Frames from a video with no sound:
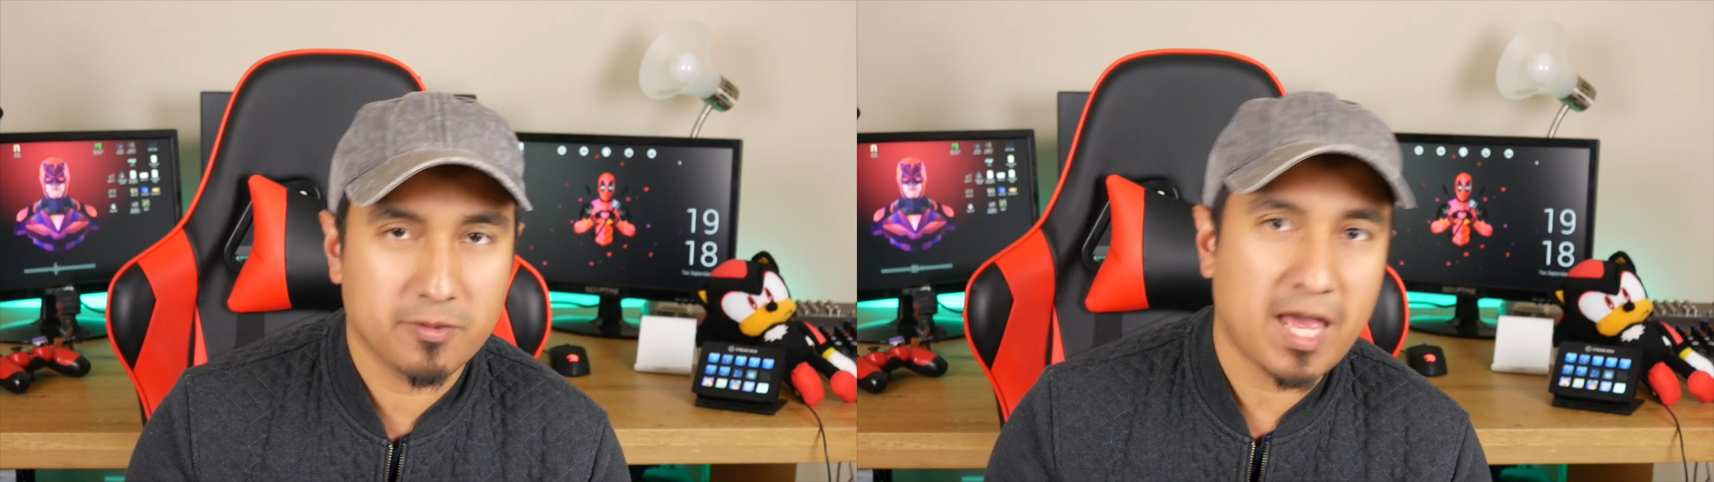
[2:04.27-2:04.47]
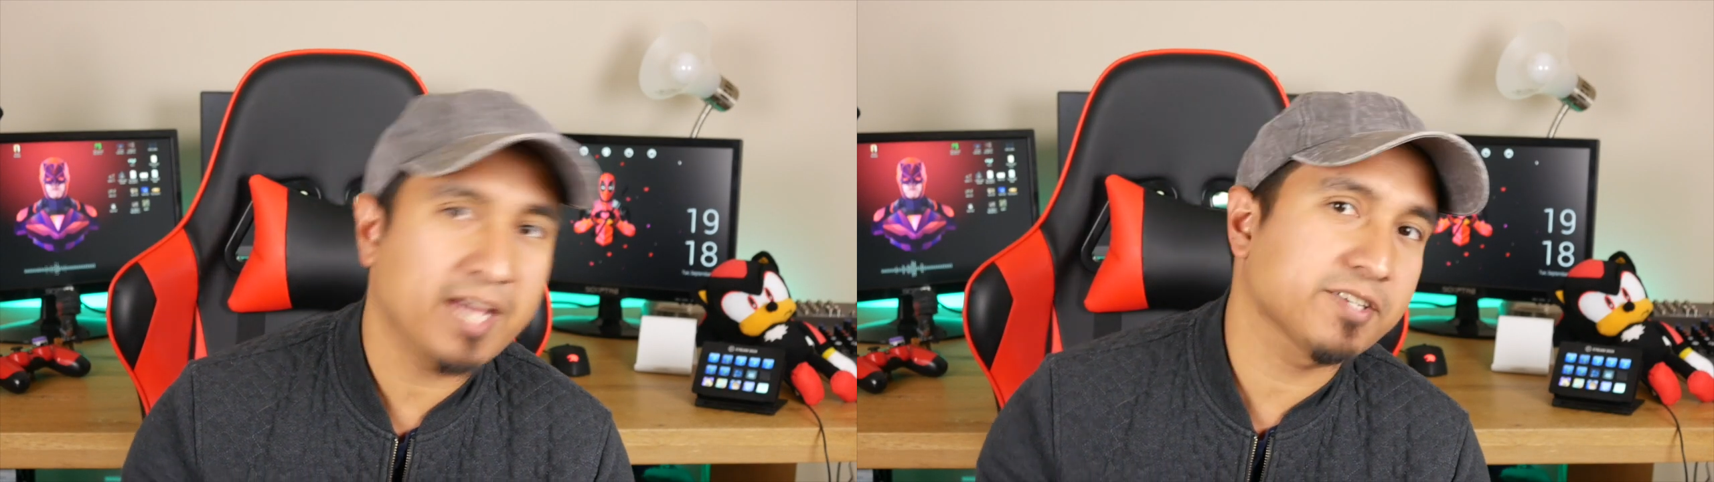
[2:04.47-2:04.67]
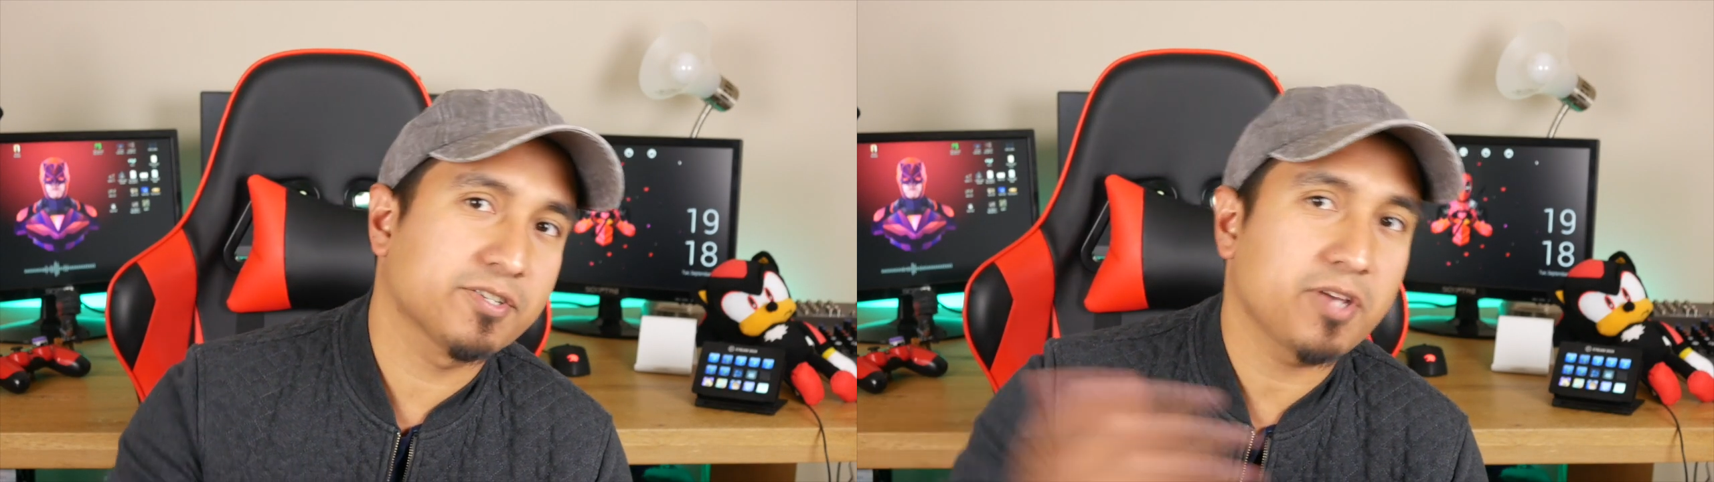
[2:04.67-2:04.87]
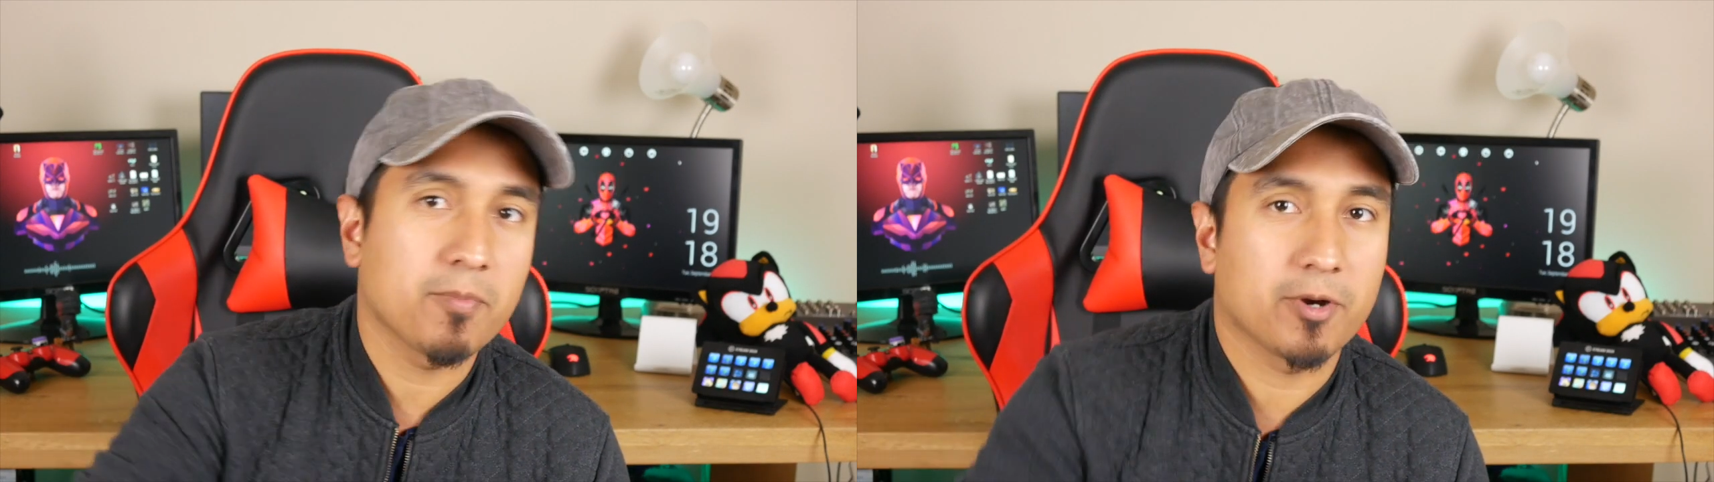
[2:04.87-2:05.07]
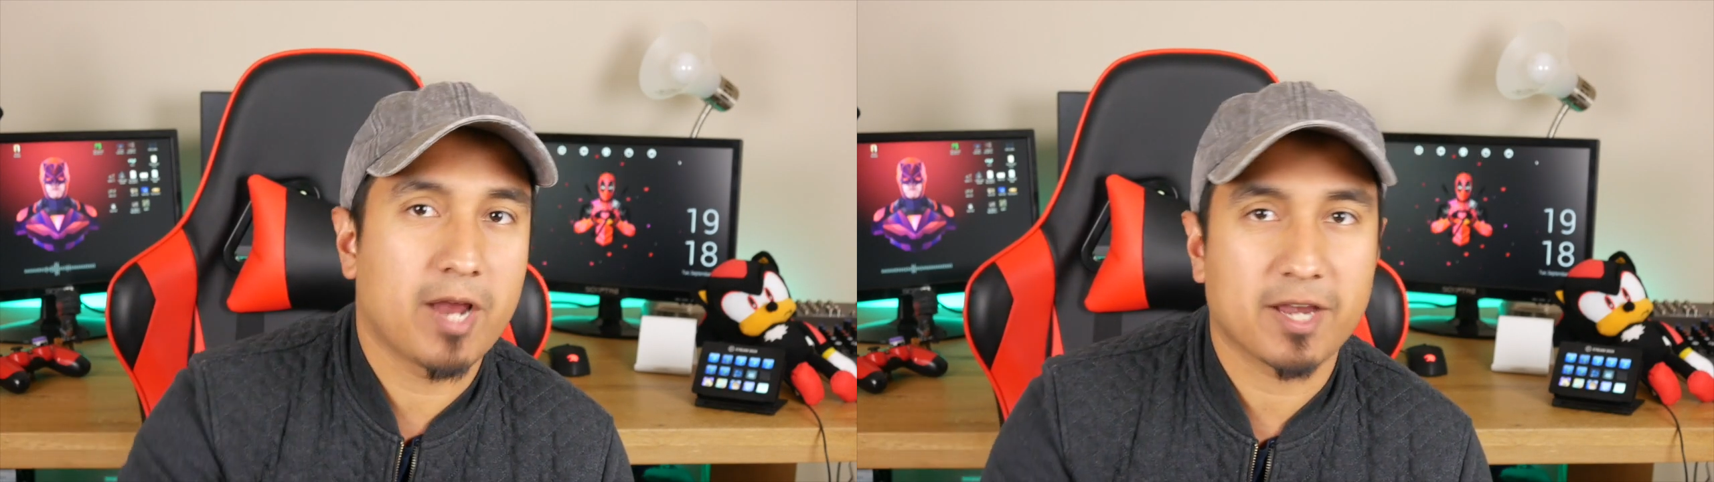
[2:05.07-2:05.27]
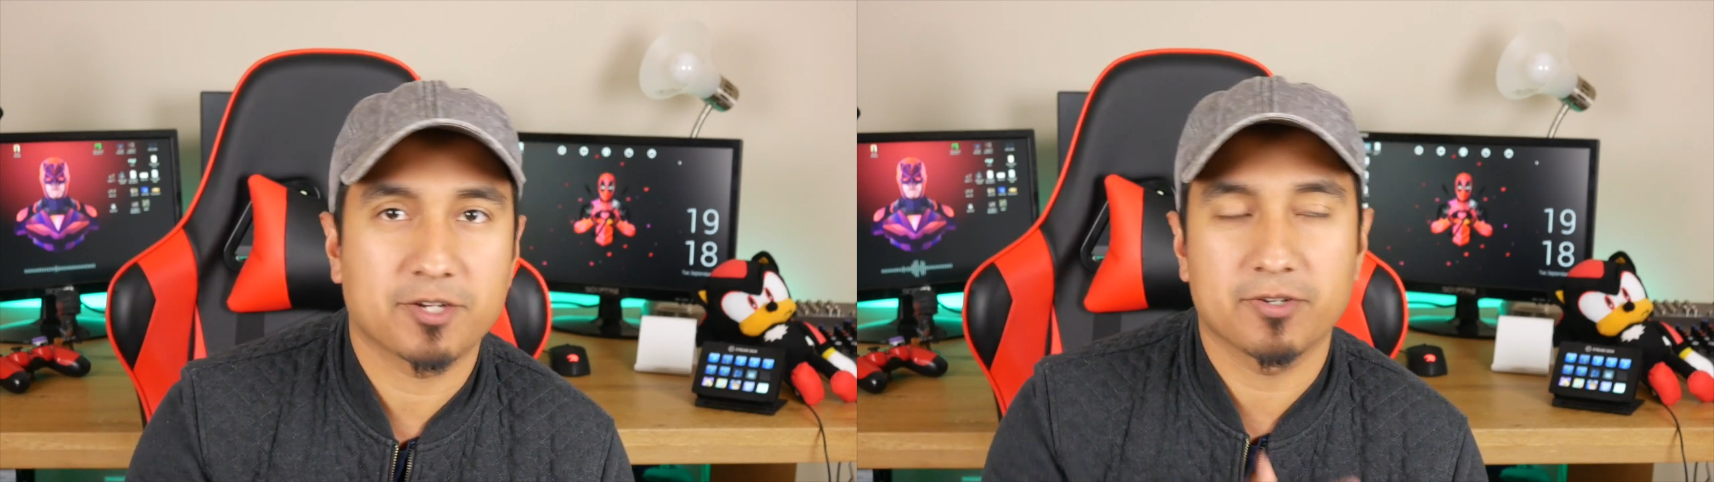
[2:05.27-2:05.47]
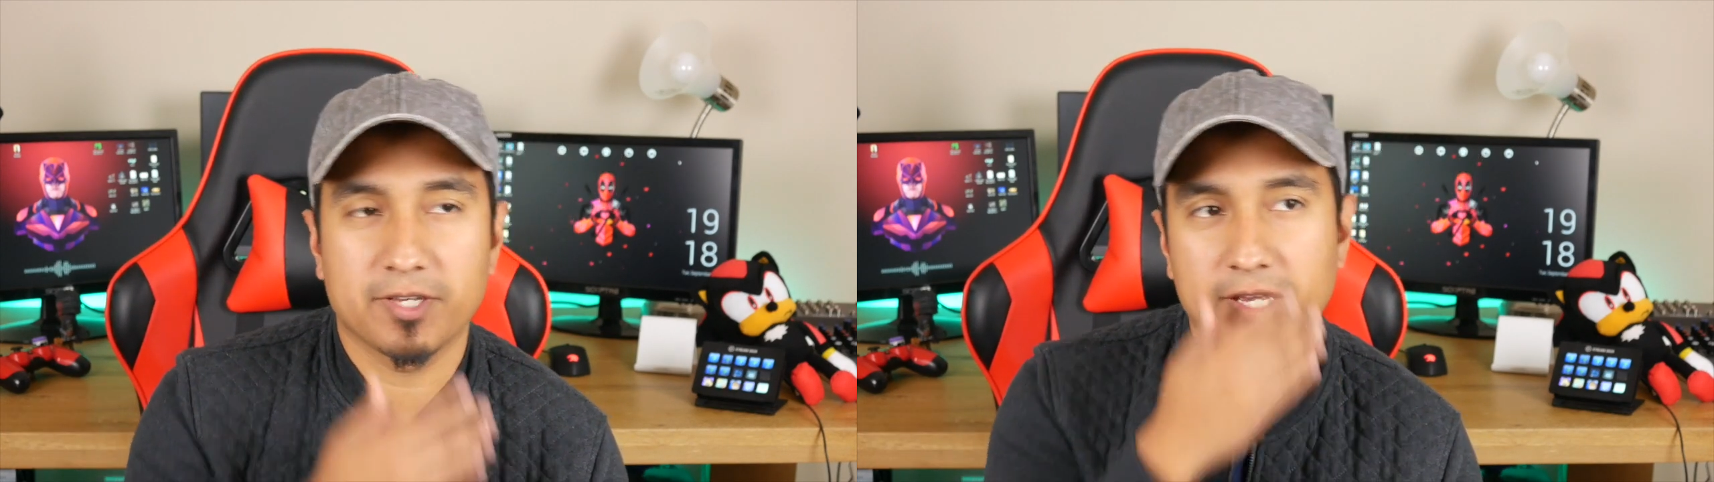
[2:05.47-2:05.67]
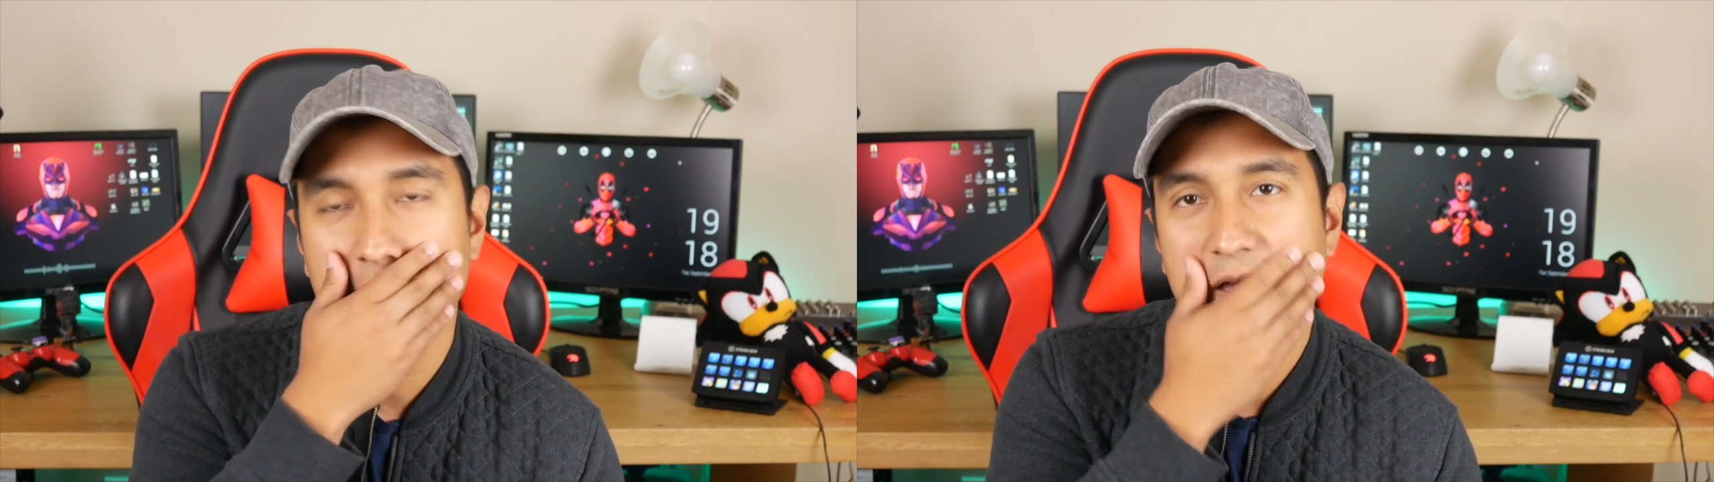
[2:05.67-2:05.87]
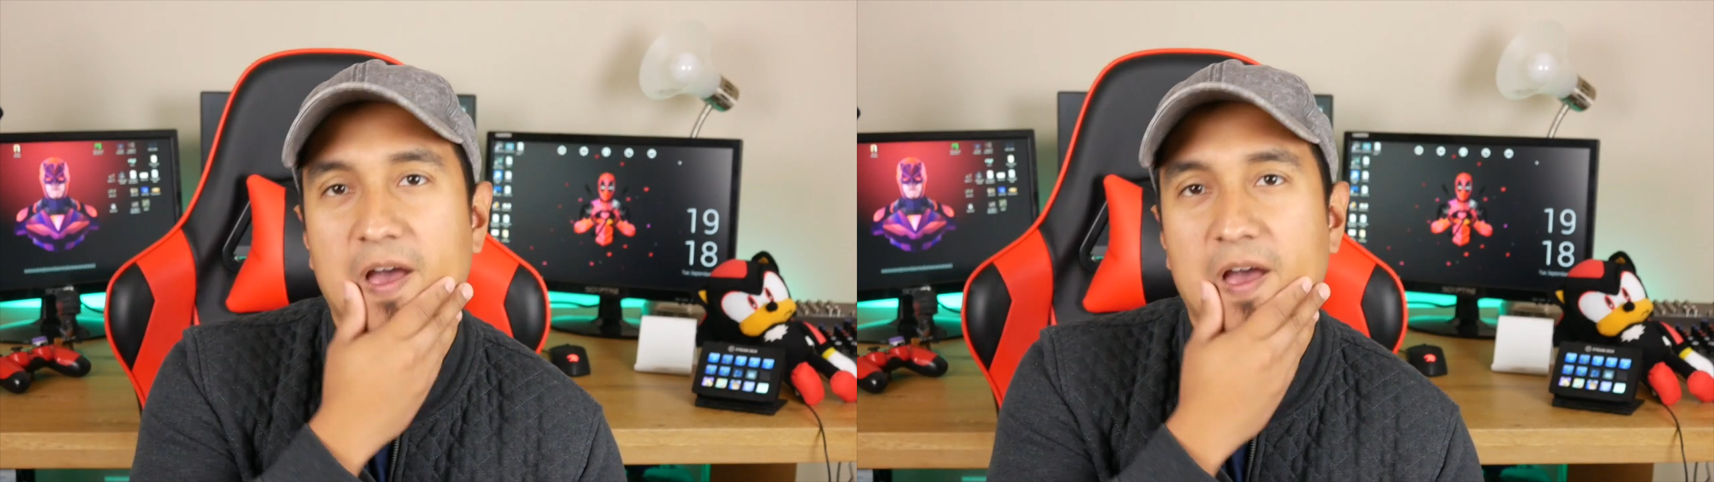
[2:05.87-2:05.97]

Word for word: last summer, actually,